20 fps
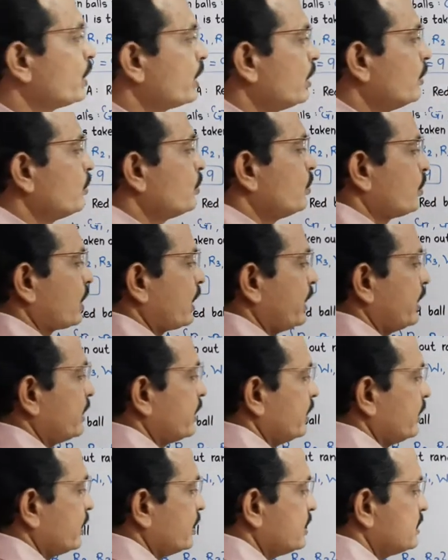have to write
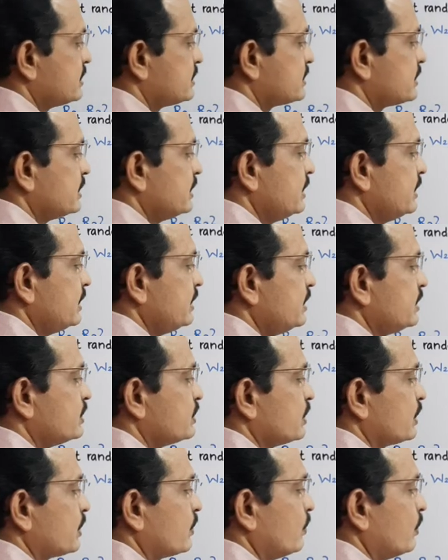here C is
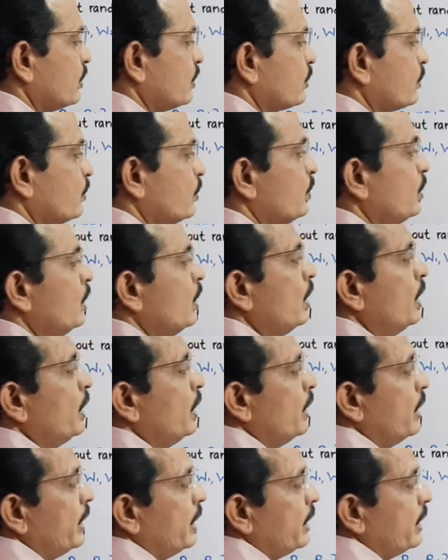equal to,
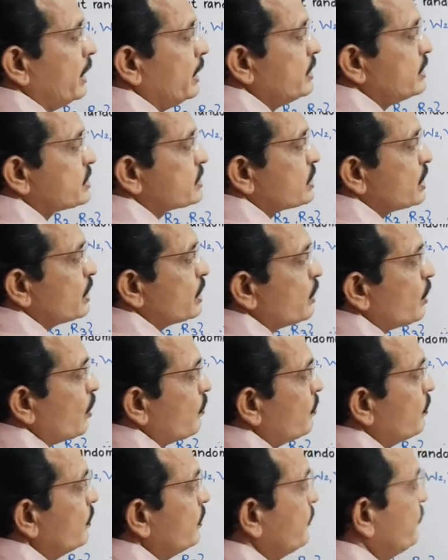instead of